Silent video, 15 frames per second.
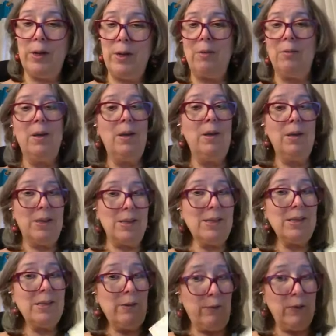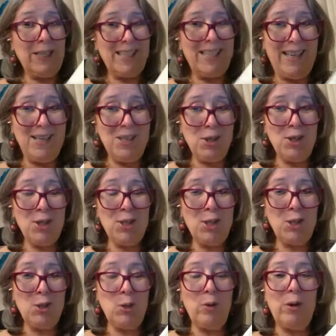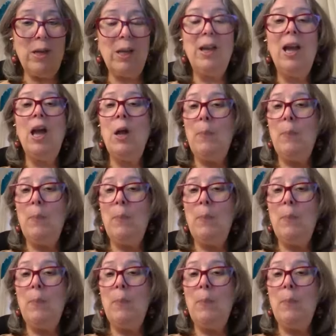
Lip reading: Now, this is a fictitious story,